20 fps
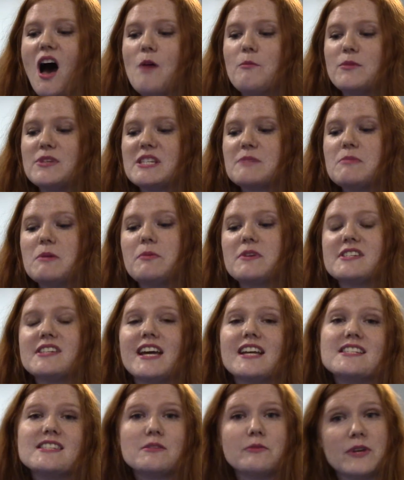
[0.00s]
Some people say
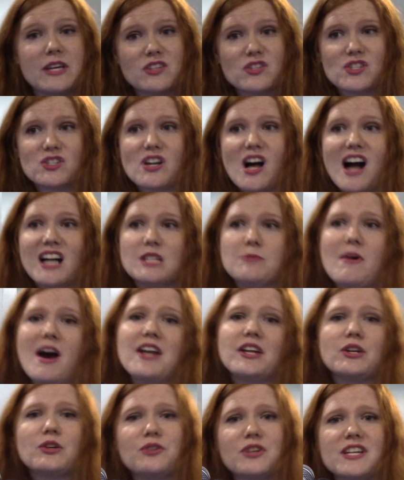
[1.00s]
it's that we just talked about
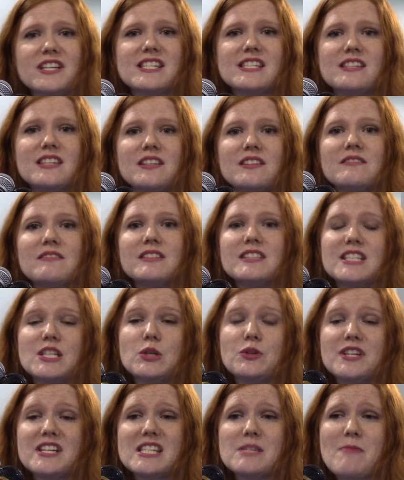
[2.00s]

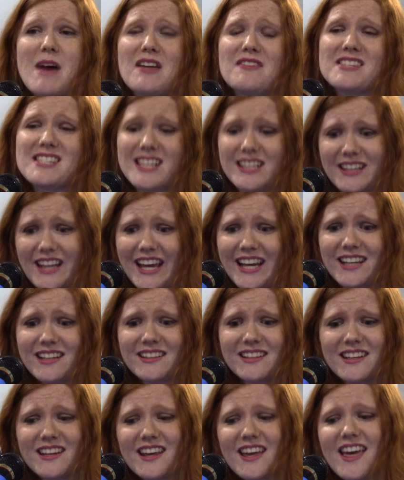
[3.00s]
decreased amount of sunlight,
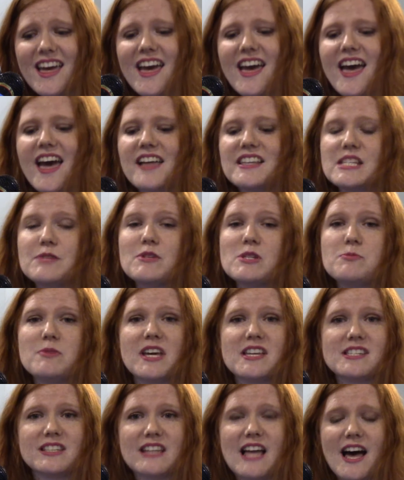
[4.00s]
and some it's
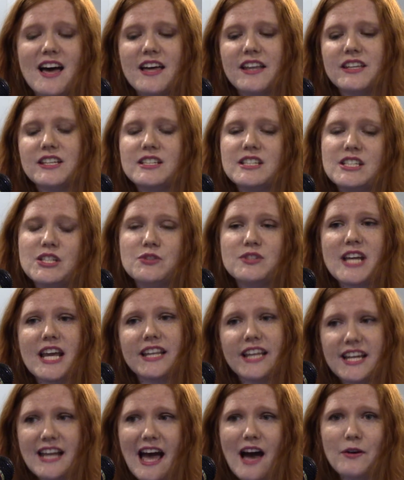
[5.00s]
because
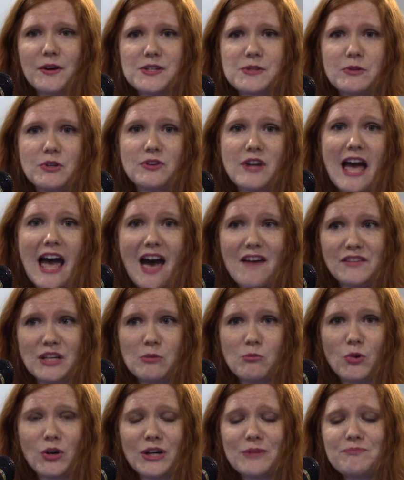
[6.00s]
daylight hours we don't have
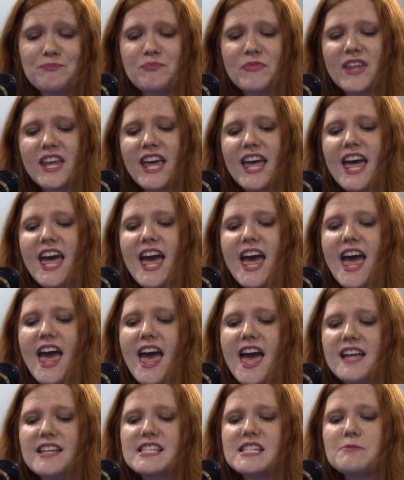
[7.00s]
anymore,
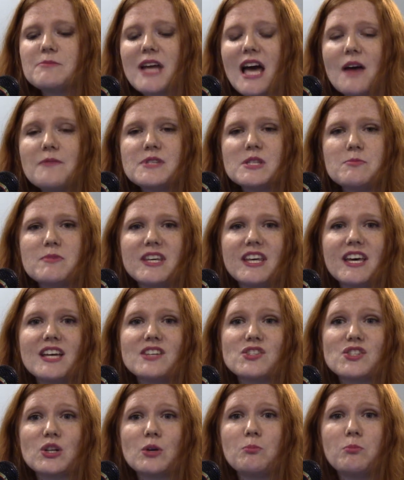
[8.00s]
and sometimes it's because
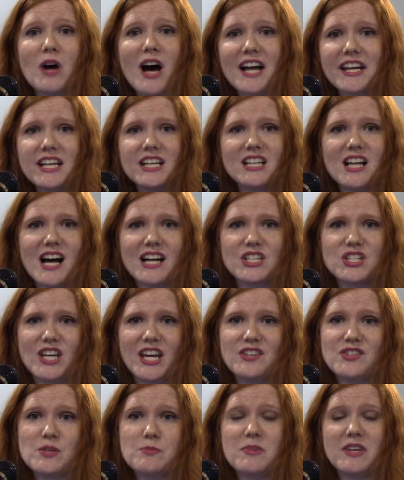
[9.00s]
just our body clock
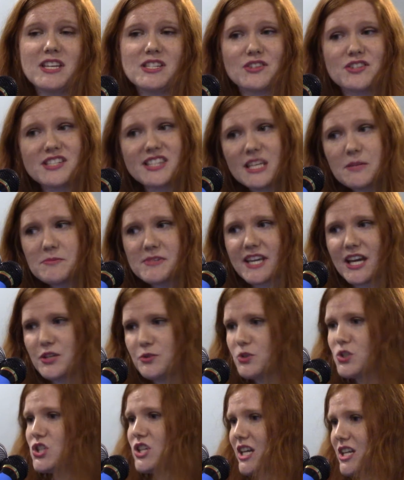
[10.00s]
changes because our sleep
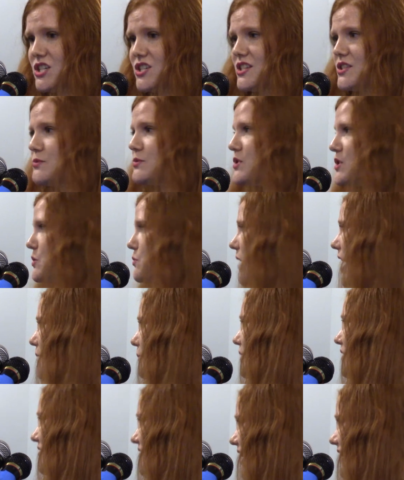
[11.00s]
schedule changes, which is why
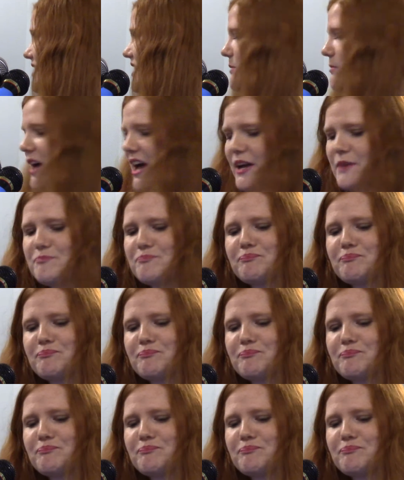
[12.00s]
we're affected by it.